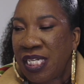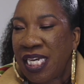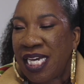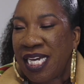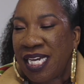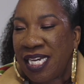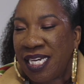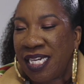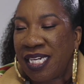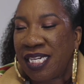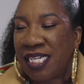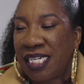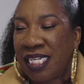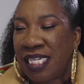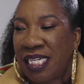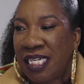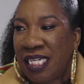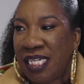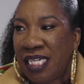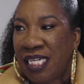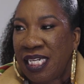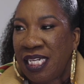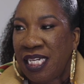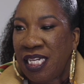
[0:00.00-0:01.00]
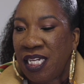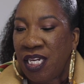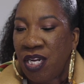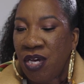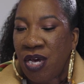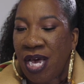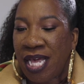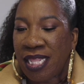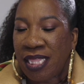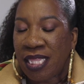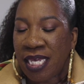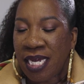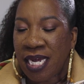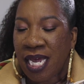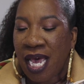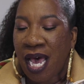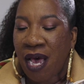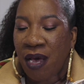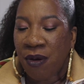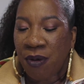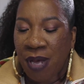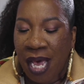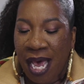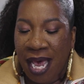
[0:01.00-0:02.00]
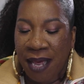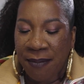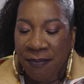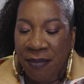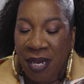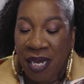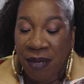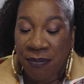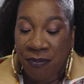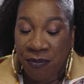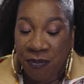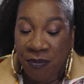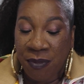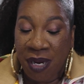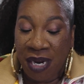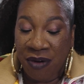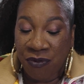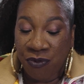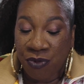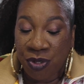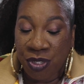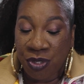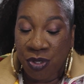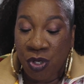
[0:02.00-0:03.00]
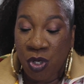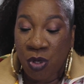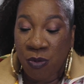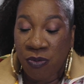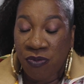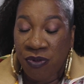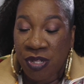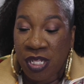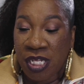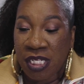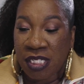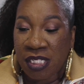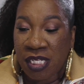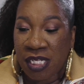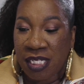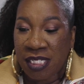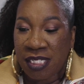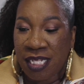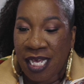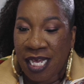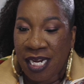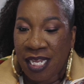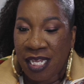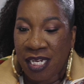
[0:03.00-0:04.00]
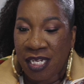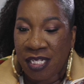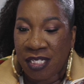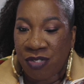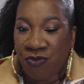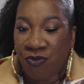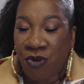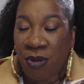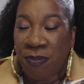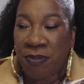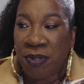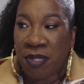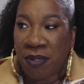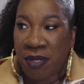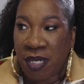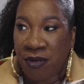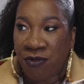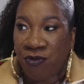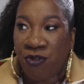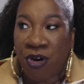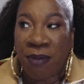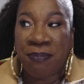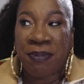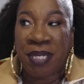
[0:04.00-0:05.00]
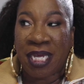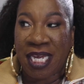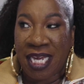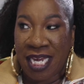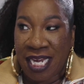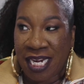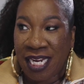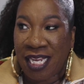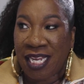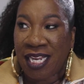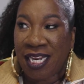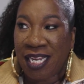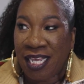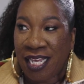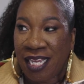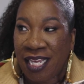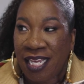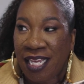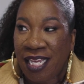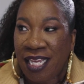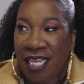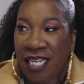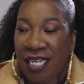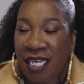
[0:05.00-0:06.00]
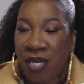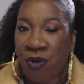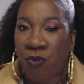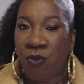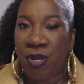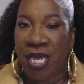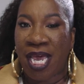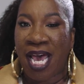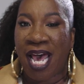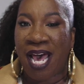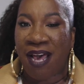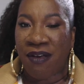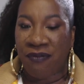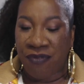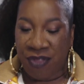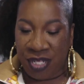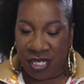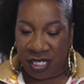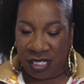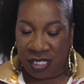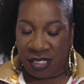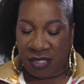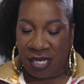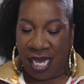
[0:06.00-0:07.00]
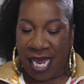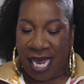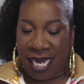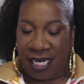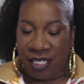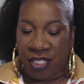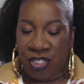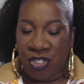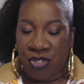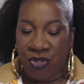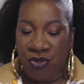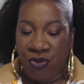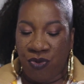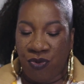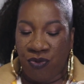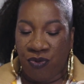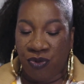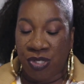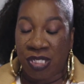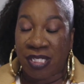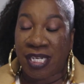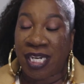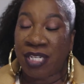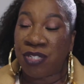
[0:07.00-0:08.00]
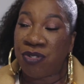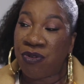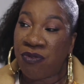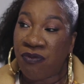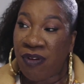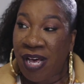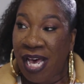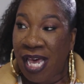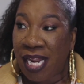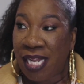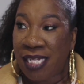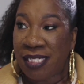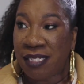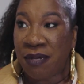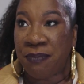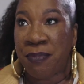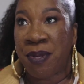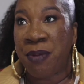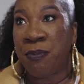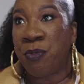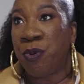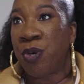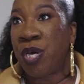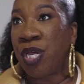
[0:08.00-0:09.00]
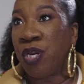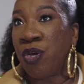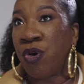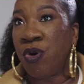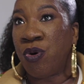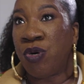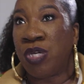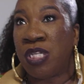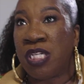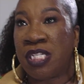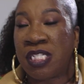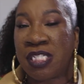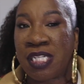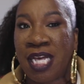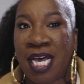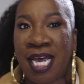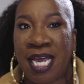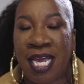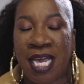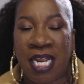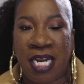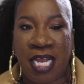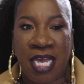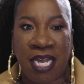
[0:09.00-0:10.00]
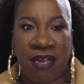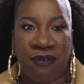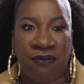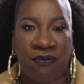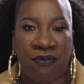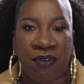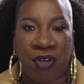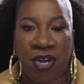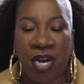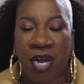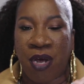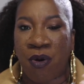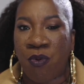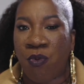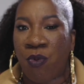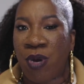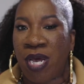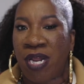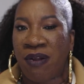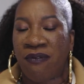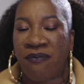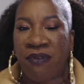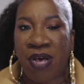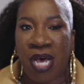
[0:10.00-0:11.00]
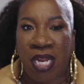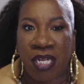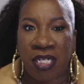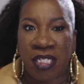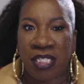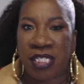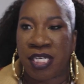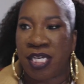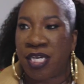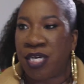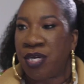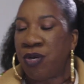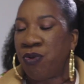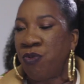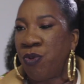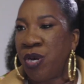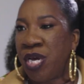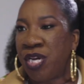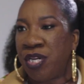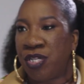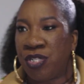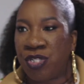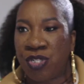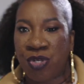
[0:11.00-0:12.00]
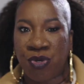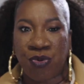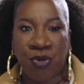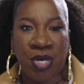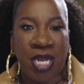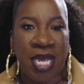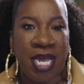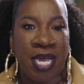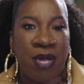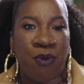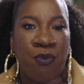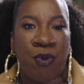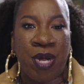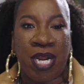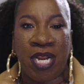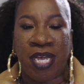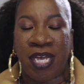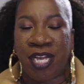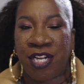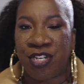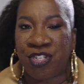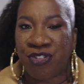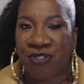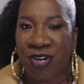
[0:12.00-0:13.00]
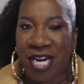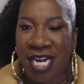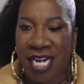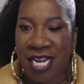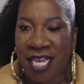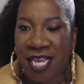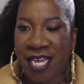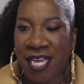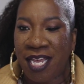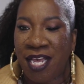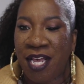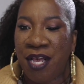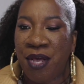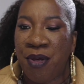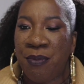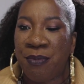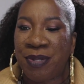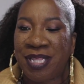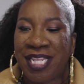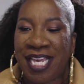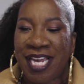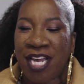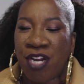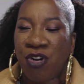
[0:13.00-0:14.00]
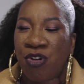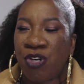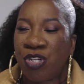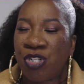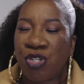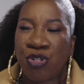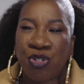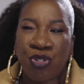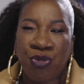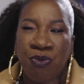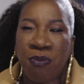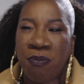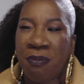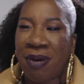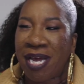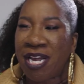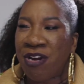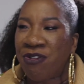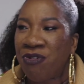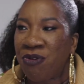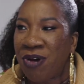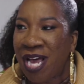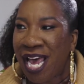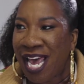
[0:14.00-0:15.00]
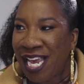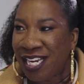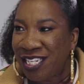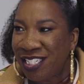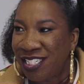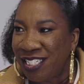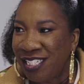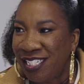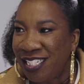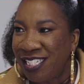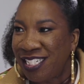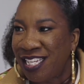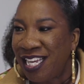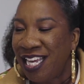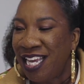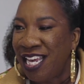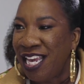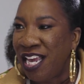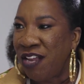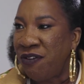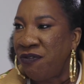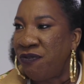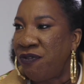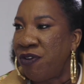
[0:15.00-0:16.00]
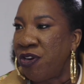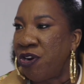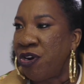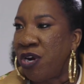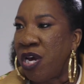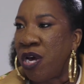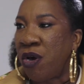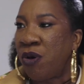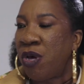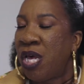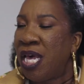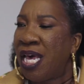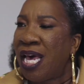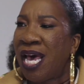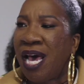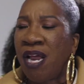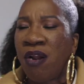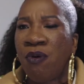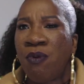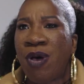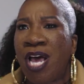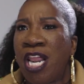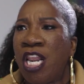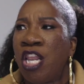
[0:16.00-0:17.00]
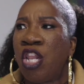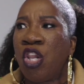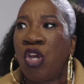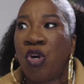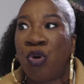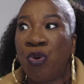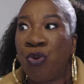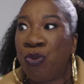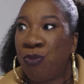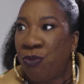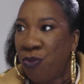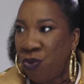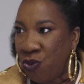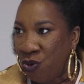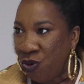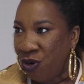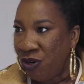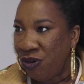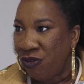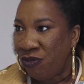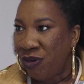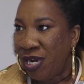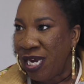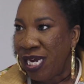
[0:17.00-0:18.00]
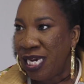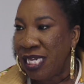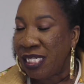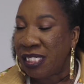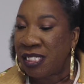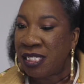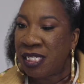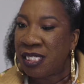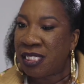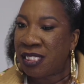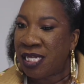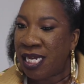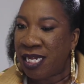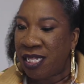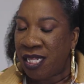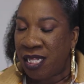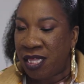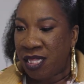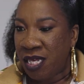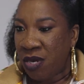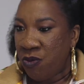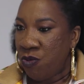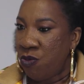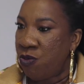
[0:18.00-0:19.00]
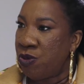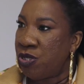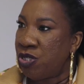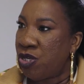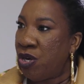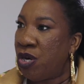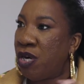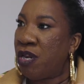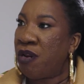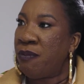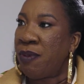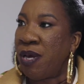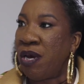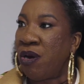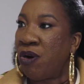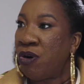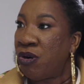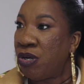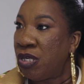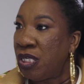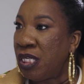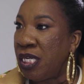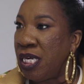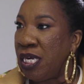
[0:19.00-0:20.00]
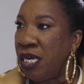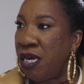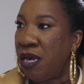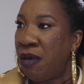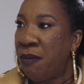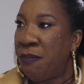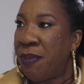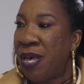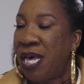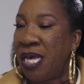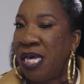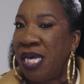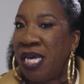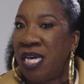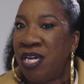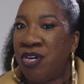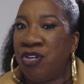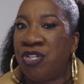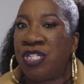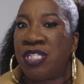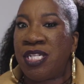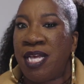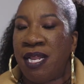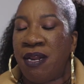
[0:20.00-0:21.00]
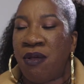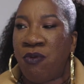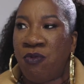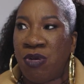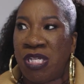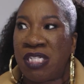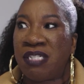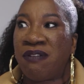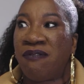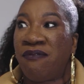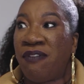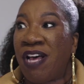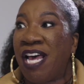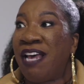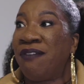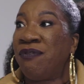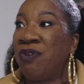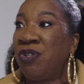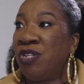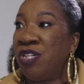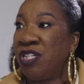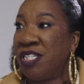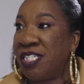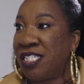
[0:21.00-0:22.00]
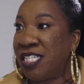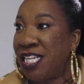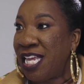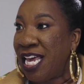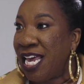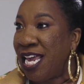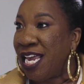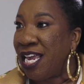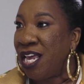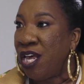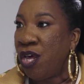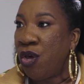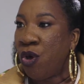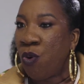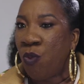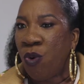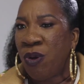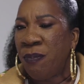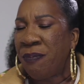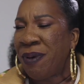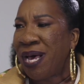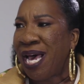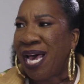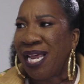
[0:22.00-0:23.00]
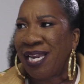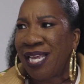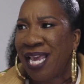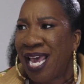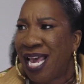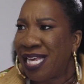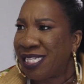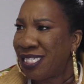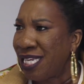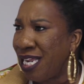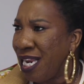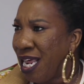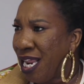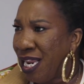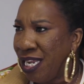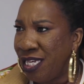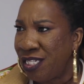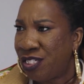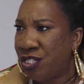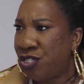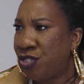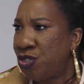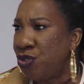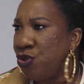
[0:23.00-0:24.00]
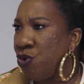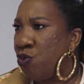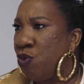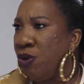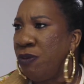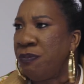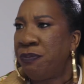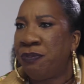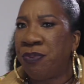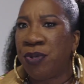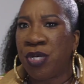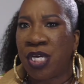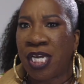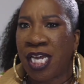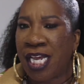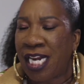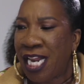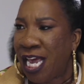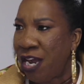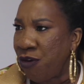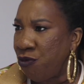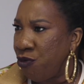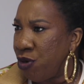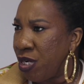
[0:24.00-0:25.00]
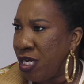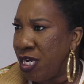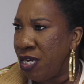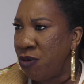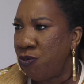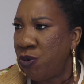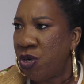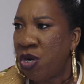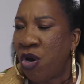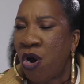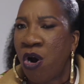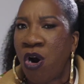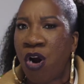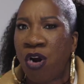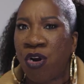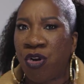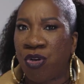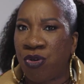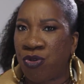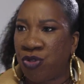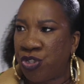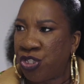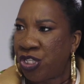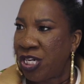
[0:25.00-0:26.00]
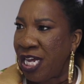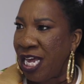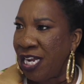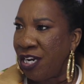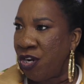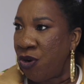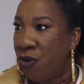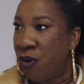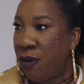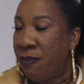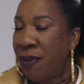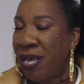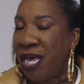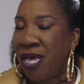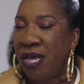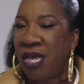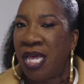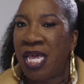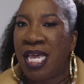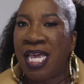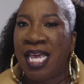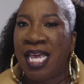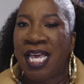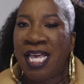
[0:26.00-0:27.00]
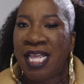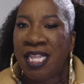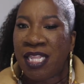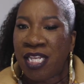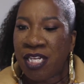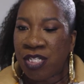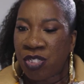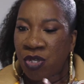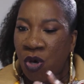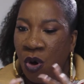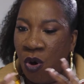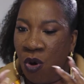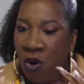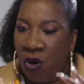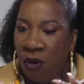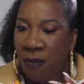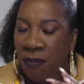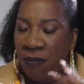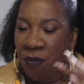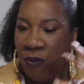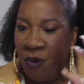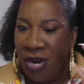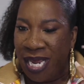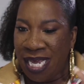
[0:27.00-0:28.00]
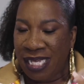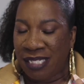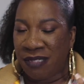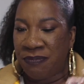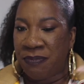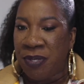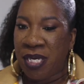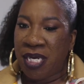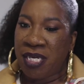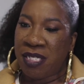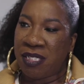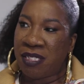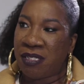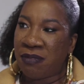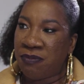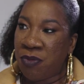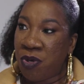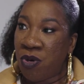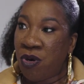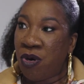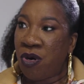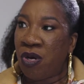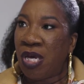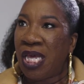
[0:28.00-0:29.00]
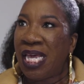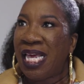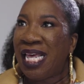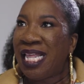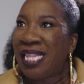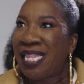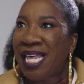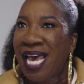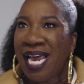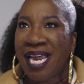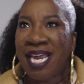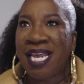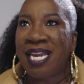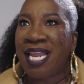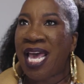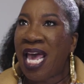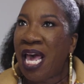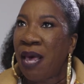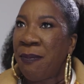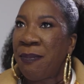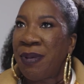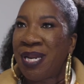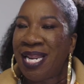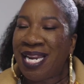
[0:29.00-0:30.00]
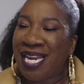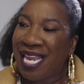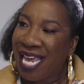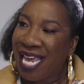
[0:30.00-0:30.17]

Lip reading: Yeah. No, I think my real hope for this is that it is replicated. Like, we have this Act 2 for sexual violence, and people can go on the site and they can figure out where to volunteer, where to donate, where to get training, but they can also do micro actions and figure out, how do I learn more? Right? It's like the thing we were talking about earlier about understanding what survival looks like. What podcast can I listen to? What book can I read? What article should I know about? There's all ways, big and small, that can happen in